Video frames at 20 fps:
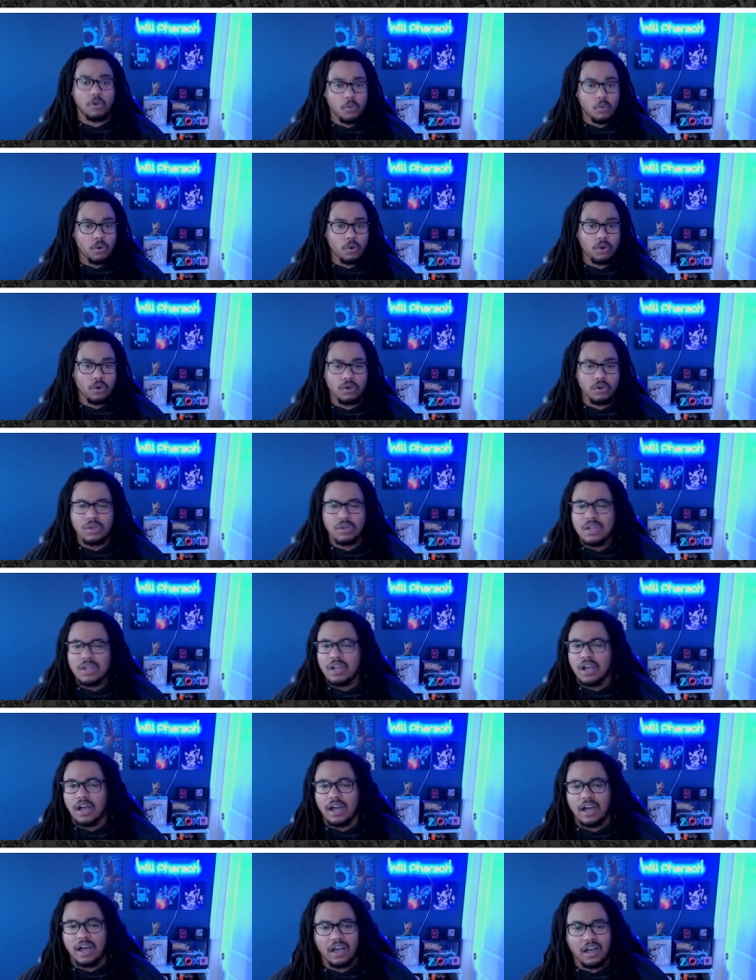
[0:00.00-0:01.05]
World
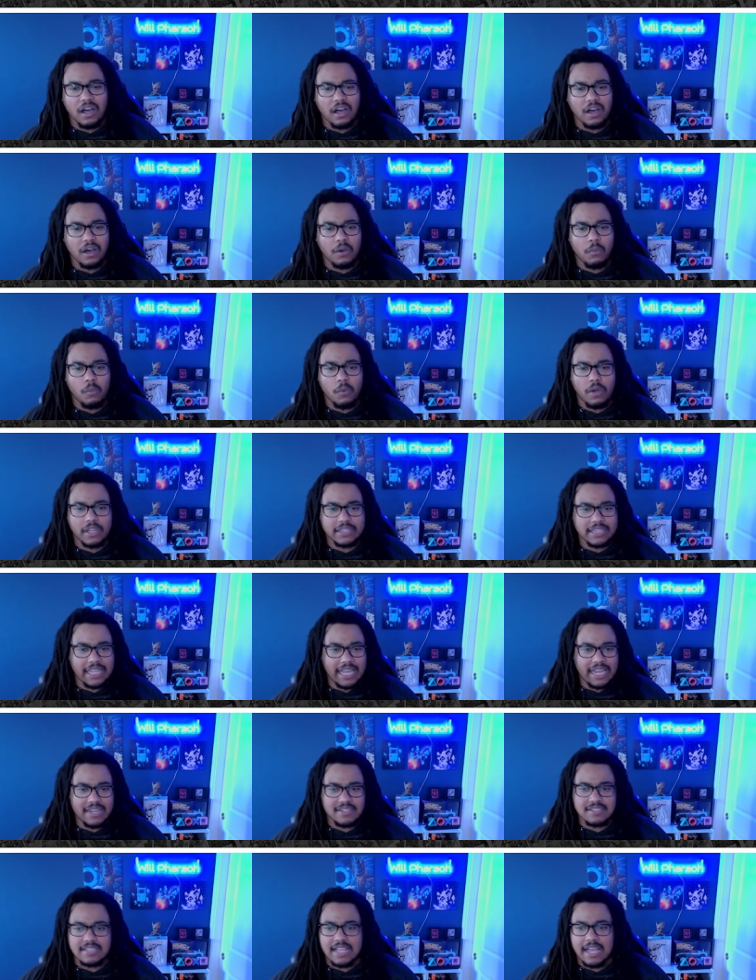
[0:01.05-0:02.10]
one
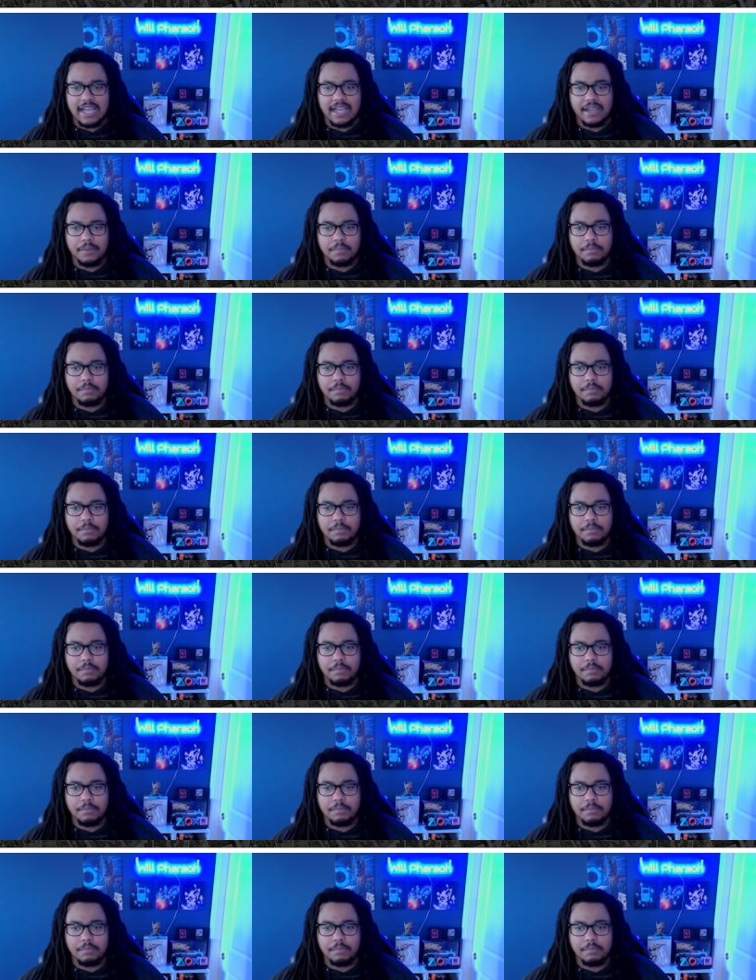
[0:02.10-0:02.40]
last time.